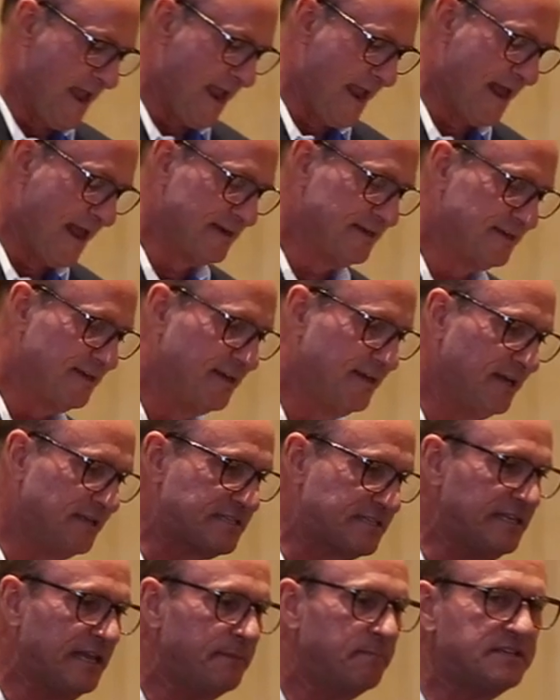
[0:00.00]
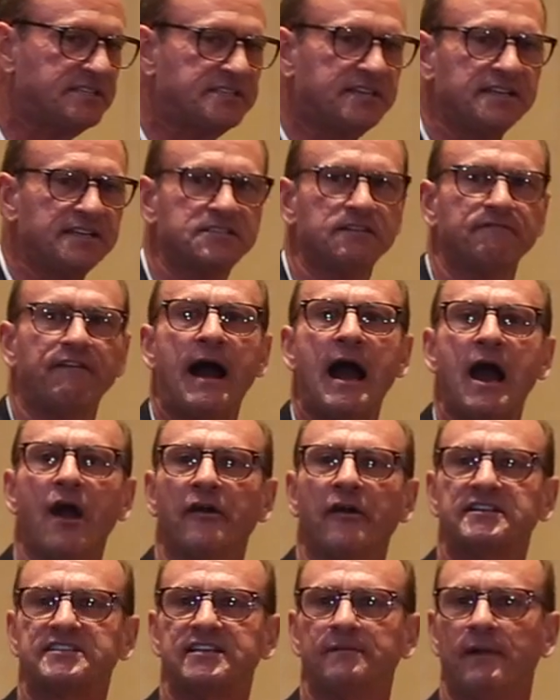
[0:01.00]
and his litmus test of
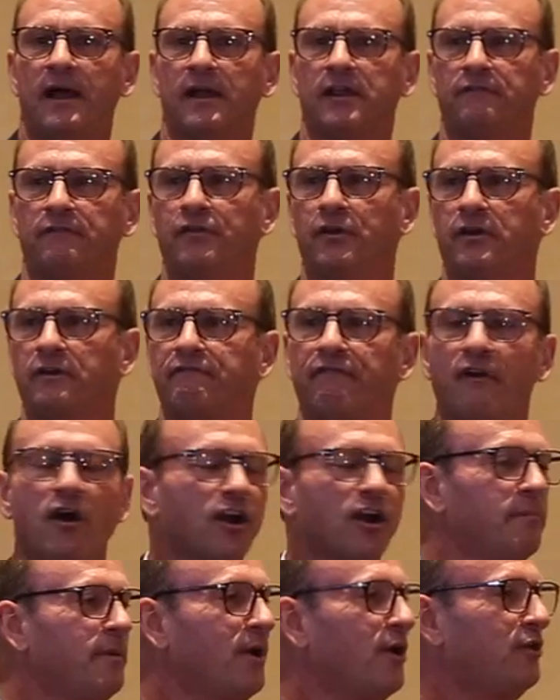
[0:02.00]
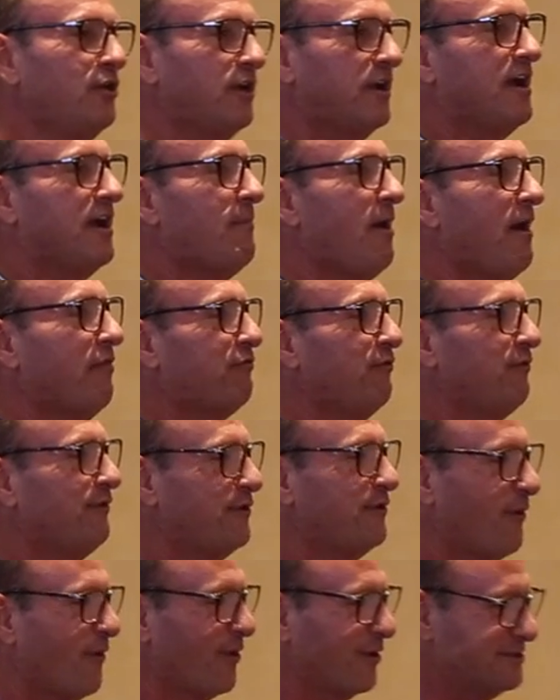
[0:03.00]
hiring seemed like if you could fog a mirror, you could come on through
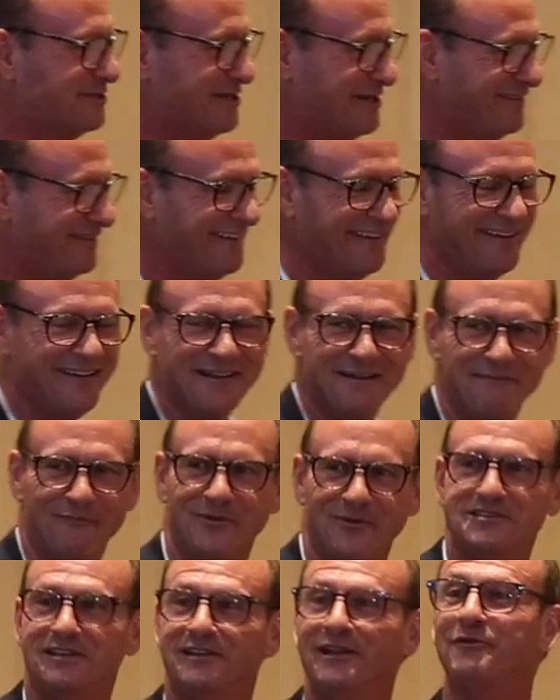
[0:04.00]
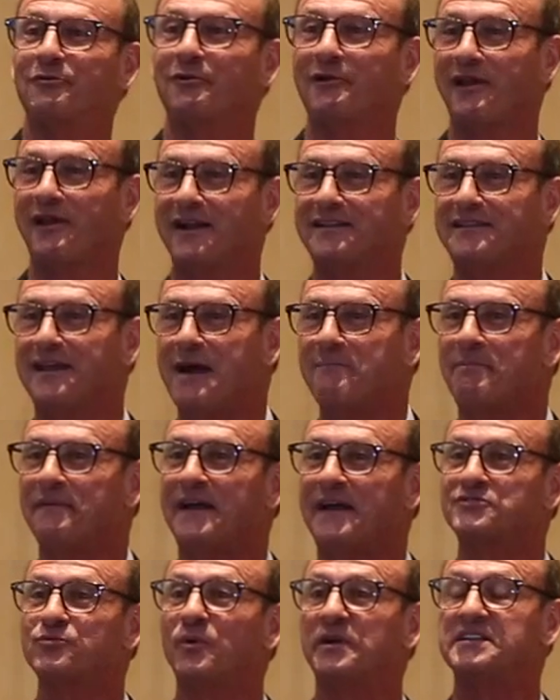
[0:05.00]
the doors. It wasn't literally like that,
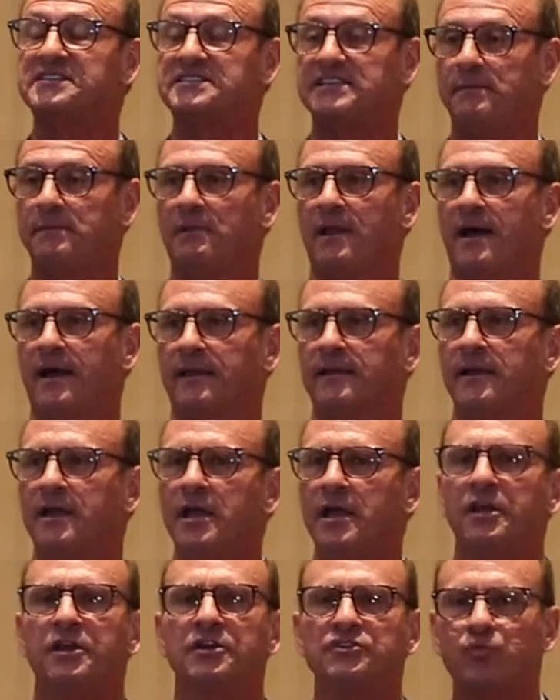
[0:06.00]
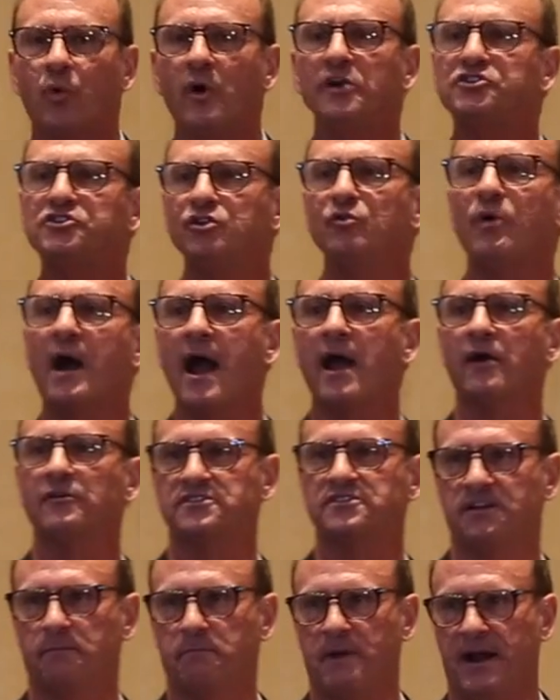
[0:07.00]
but that's what it seemed like. Because once you
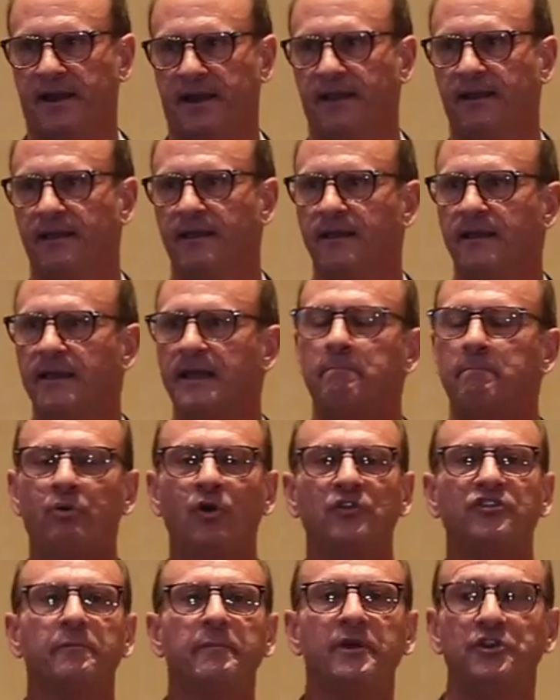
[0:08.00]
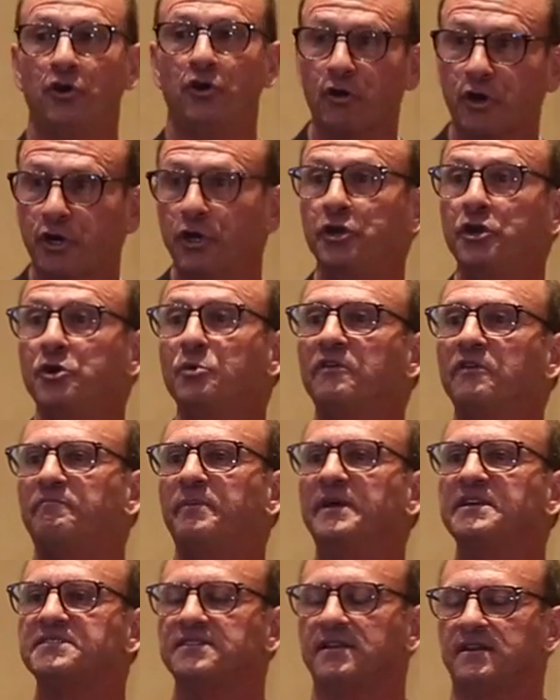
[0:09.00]
hire somebody and put them in your canoe
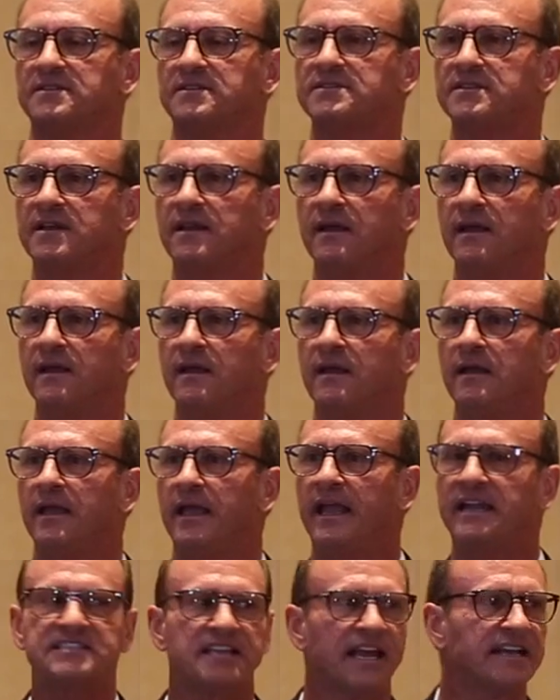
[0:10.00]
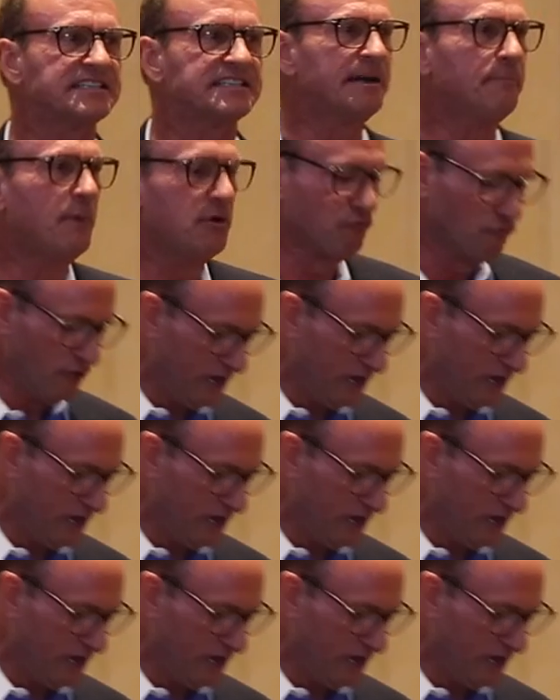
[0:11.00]
of business, it's like someone